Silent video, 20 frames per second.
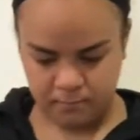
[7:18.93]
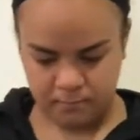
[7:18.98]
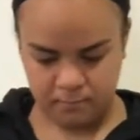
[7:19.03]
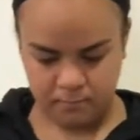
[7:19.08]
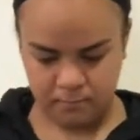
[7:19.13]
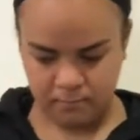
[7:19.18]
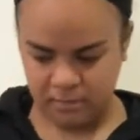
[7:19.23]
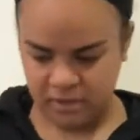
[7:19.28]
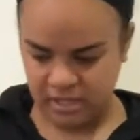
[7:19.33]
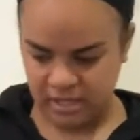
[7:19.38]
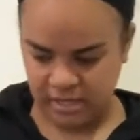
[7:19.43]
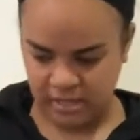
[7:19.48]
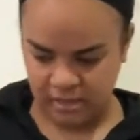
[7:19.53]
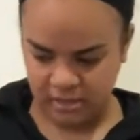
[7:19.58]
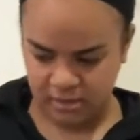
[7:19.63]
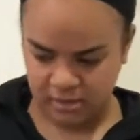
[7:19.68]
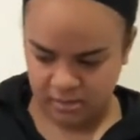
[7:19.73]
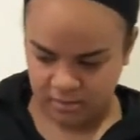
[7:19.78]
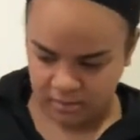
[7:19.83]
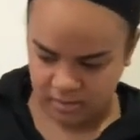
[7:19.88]
But yeah,
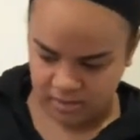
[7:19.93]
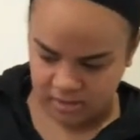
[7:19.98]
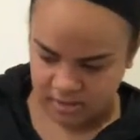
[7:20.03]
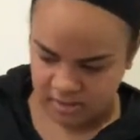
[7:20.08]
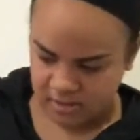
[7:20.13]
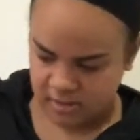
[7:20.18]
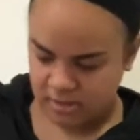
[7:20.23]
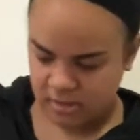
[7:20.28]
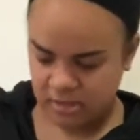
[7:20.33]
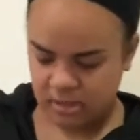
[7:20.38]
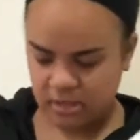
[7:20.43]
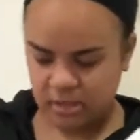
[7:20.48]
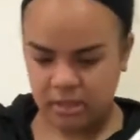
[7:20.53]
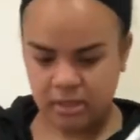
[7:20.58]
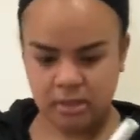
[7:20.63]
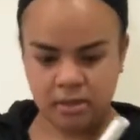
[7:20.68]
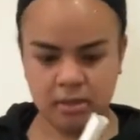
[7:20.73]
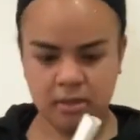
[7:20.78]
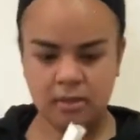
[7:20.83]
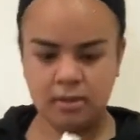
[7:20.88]
so this is in
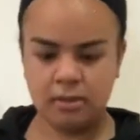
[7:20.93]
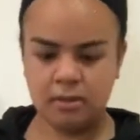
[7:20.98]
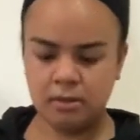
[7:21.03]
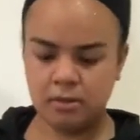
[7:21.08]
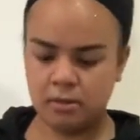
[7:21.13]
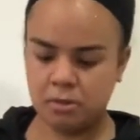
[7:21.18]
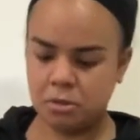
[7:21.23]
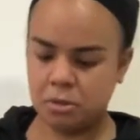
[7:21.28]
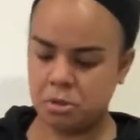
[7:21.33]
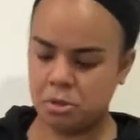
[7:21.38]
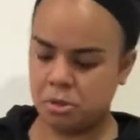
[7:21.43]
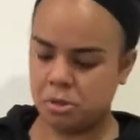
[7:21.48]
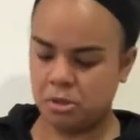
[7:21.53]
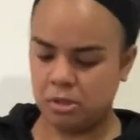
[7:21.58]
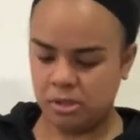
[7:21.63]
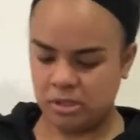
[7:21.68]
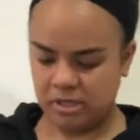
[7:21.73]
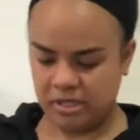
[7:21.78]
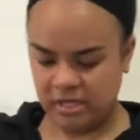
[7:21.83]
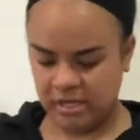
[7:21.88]
here. I
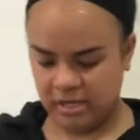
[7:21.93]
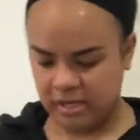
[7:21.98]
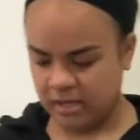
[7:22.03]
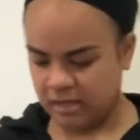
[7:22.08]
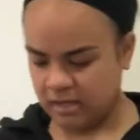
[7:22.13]
think I